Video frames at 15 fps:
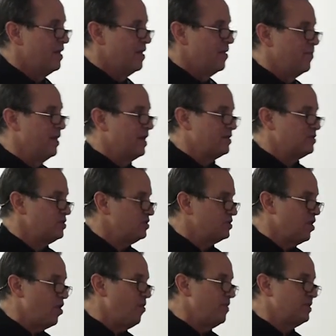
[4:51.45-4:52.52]
But she
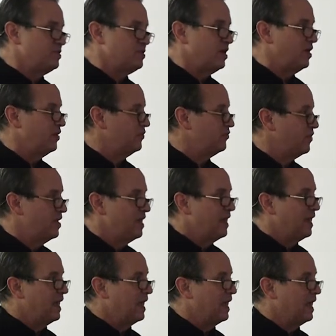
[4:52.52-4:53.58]
told me, she goes,
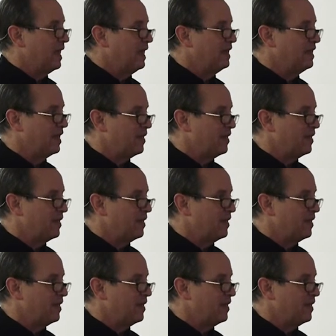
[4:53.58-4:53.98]
the